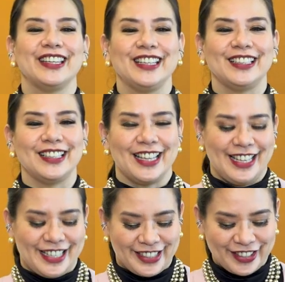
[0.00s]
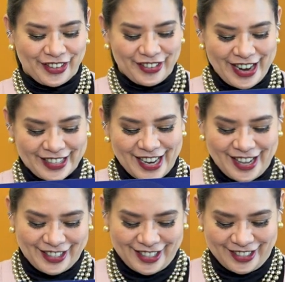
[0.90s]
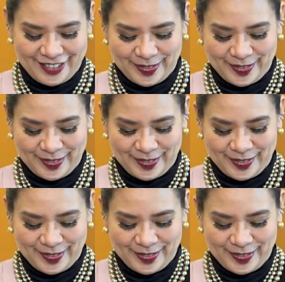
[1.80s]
Hill is the correct answer.